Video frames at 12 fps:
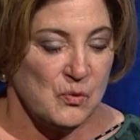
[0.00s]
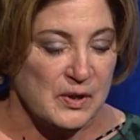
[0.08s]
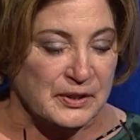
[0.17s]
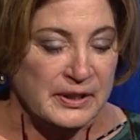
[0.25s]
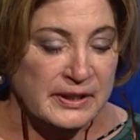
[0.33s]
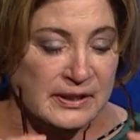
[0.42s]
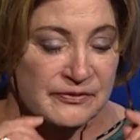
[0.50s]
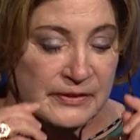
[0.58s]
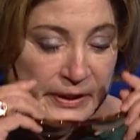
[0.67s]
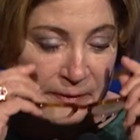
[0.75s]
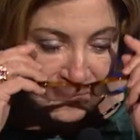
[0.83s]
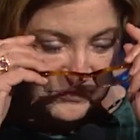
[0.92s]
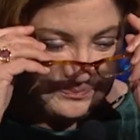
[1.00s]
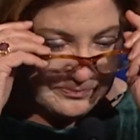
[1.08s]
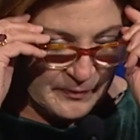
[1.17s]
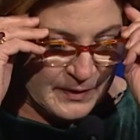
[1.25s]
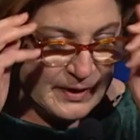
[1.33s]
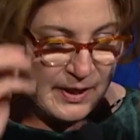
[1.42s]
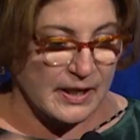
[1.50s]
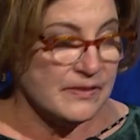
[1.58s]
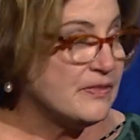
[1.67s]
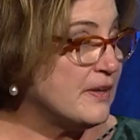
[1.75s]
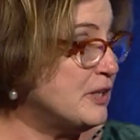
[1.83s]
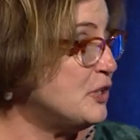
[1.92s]
Well, good evening,
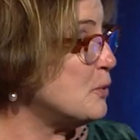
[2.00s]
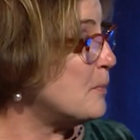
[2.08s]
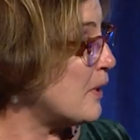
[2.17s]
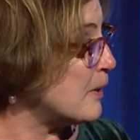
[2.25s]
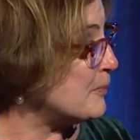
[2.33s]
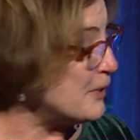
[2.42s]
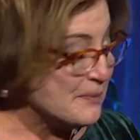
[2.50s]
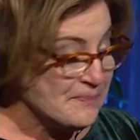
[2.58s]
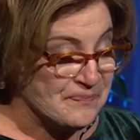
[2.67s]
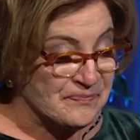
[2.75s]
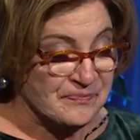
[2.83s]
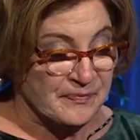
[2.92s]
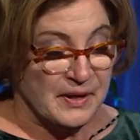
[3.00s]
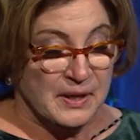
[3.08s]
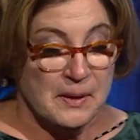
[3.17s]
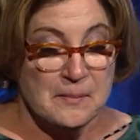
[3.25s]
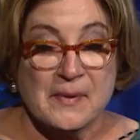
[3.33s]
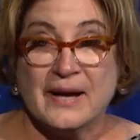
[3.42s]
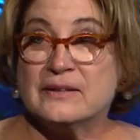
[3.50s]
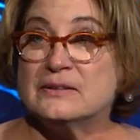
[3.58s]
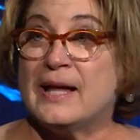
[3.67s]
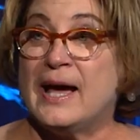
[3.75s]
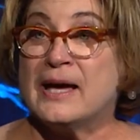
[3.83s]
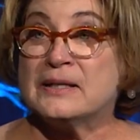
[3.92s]
and thank you, Barbara,
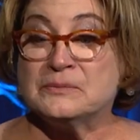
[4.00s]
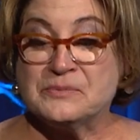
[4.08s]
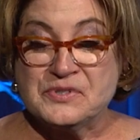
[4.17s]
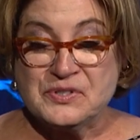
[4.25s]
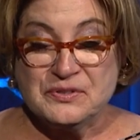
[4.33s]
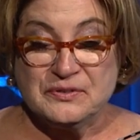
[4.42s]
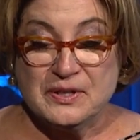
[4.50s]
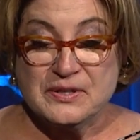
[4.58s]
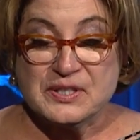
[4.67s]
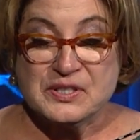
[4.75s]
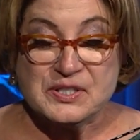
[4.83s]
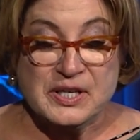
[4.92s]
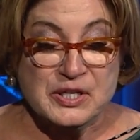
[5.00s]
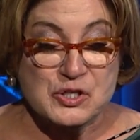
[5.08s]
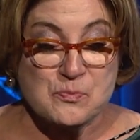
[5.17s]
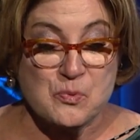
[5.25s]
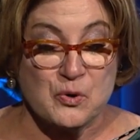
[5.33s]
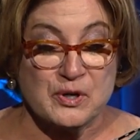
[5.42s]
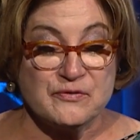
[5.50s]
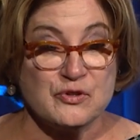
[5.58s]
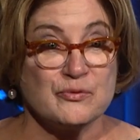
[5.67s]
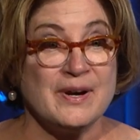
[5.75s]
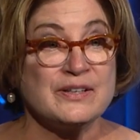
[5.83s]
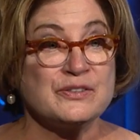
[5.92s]
Michael Adams, the SAGE Board of
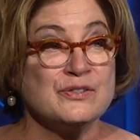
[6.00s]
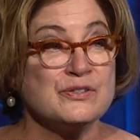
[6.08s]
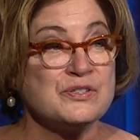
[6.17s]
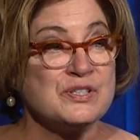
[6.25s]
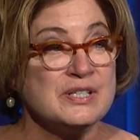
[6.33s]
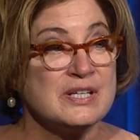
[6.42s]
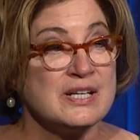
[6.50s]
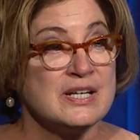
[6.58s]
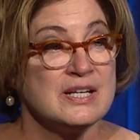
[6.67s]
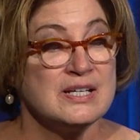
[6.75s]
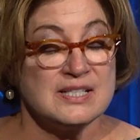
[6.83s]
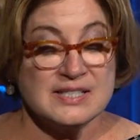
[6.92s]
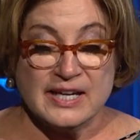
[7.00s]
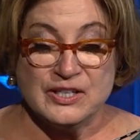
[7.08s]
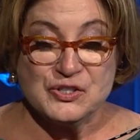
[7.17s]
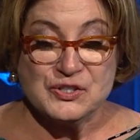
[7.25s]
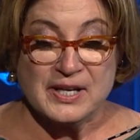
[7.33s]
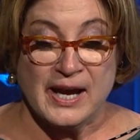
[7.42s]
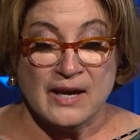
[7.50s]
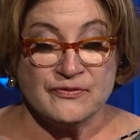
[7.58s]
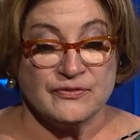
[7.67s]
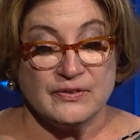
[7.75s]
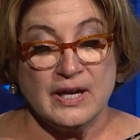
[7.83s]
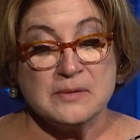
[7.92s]
Directors, SAGE
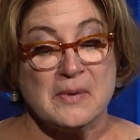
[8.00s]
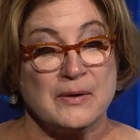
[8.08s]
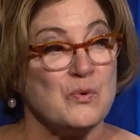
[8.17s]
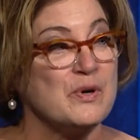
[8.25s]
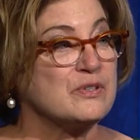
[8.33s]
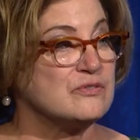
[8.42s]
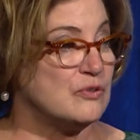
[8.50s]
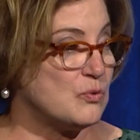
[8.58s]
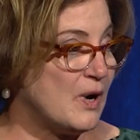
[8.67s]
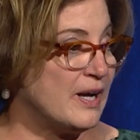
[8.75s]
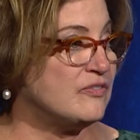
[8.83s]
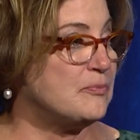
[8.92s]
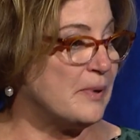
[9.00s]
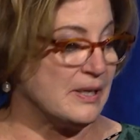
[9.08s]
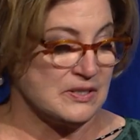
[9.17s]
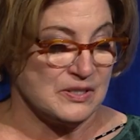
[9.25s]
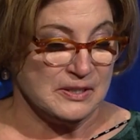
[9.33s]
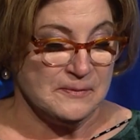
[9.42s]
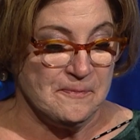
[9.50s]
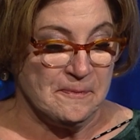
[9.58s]
staff, and my wonderful wife, Betsy.